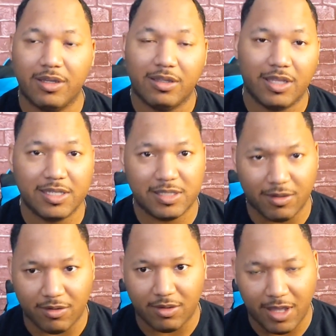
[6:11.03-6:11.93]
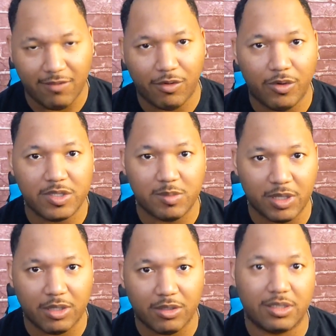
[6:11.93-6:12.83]
things have always been
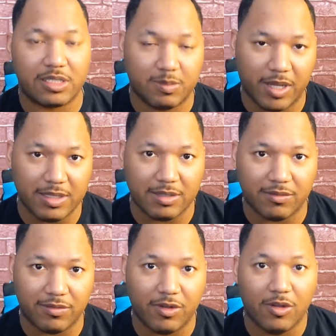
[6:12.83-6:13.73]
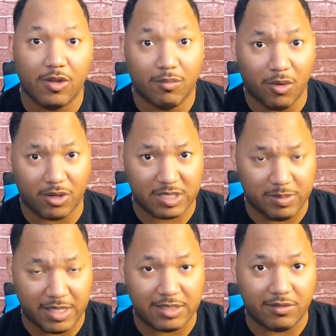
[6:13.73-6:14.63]
a little expensive, more
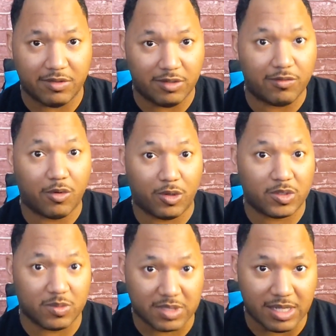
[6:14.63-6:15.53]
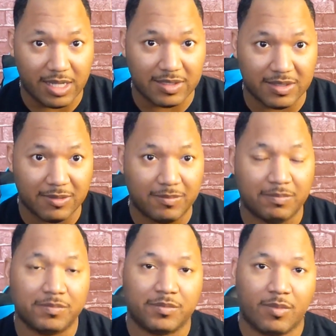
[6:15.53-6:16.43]
expensive than of course Wisconsin.
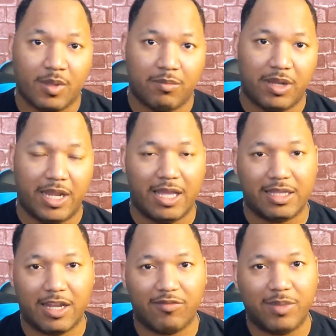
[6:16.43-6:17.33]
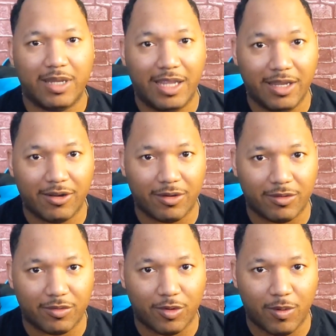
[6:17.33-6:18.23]
But now that I've been here
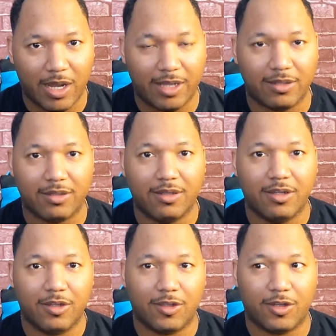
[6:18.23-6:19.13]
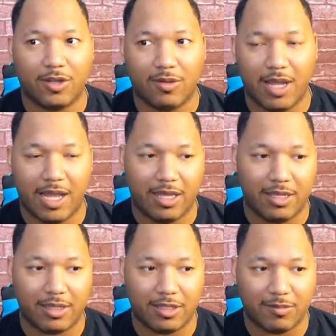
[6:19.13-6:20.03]
for a while, I
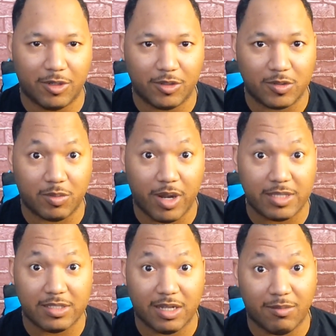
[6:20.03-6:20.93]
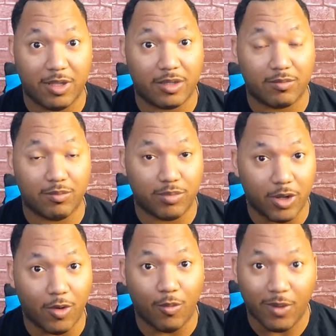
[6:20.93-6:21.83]
think about those prices and I'm like,
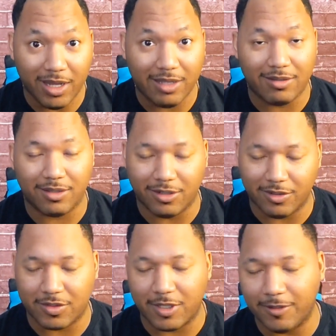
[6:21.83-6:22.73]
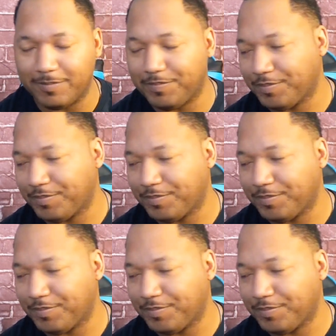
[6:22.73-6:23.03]
bro, what? So